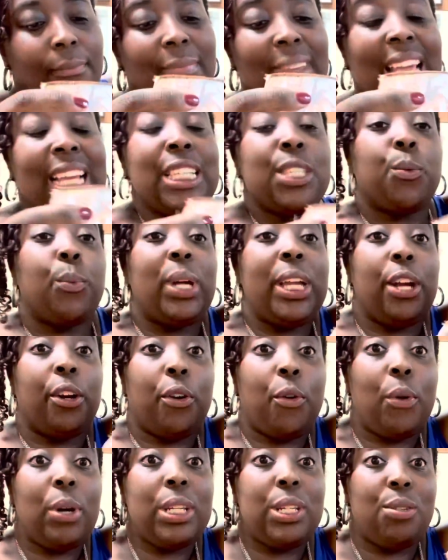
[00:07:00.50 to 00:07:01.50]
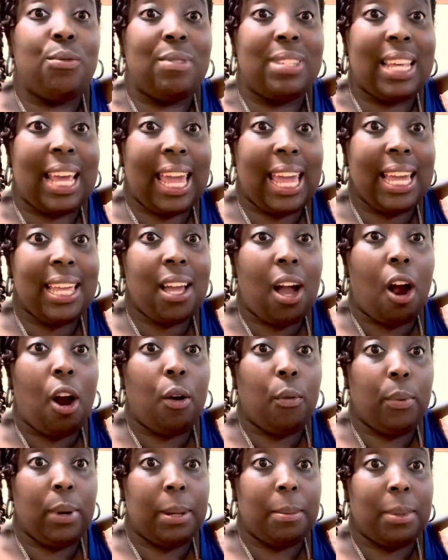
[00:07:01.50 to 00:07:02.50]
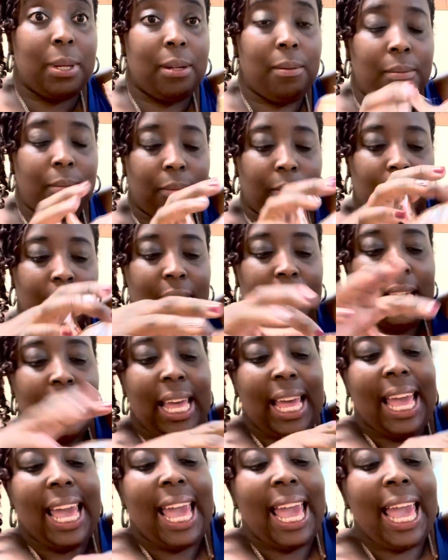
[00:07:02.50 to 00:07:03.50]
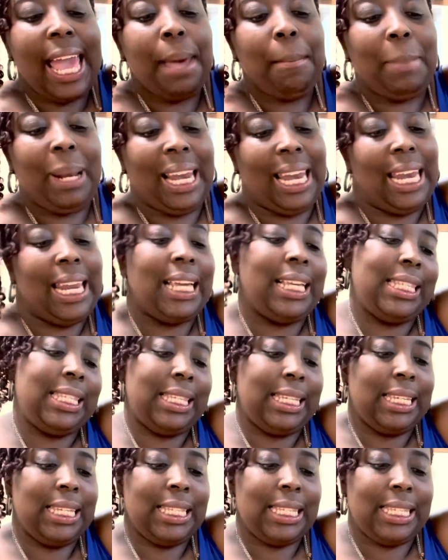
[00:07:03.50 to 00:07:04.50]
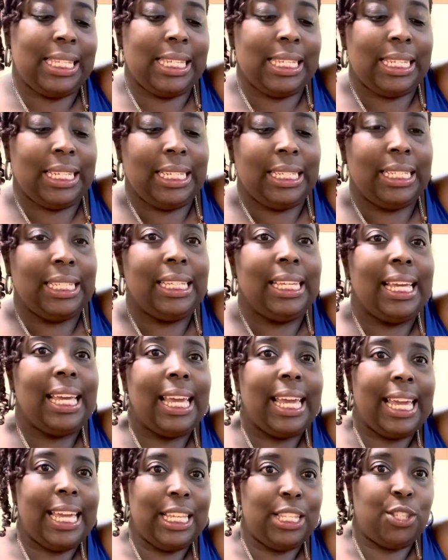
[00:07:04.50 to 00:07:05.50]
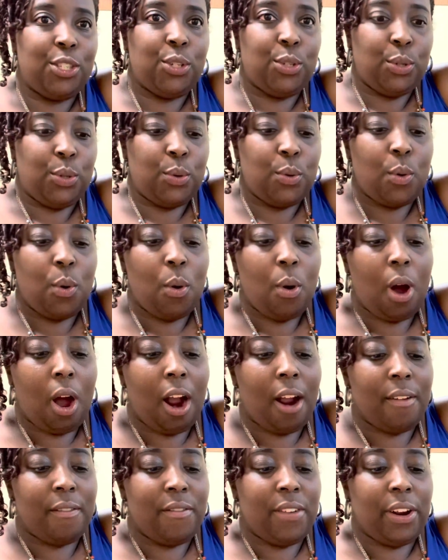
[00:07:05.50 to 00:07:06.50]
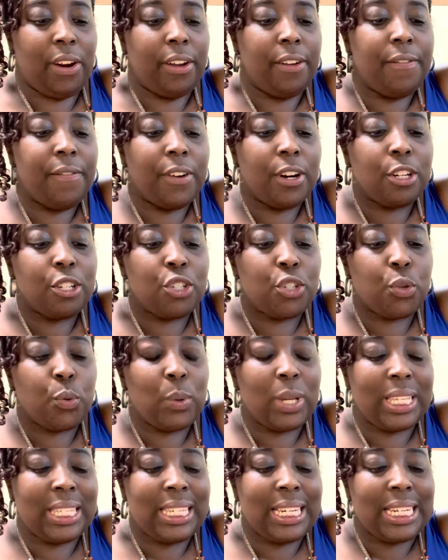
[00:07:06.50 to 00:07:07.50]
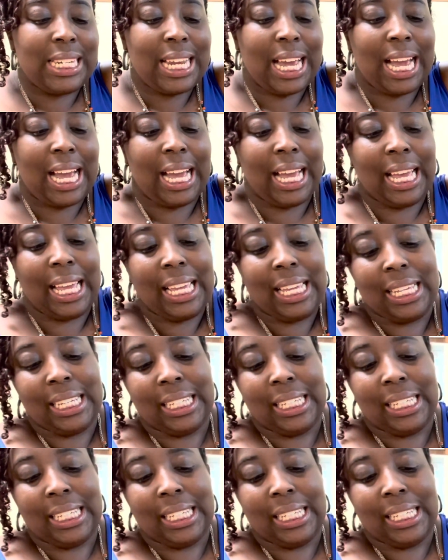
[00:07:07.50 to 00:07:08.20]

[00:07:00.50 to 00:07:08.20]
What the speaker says: As we are going to take our ribbon and place it into our very first twisty tie.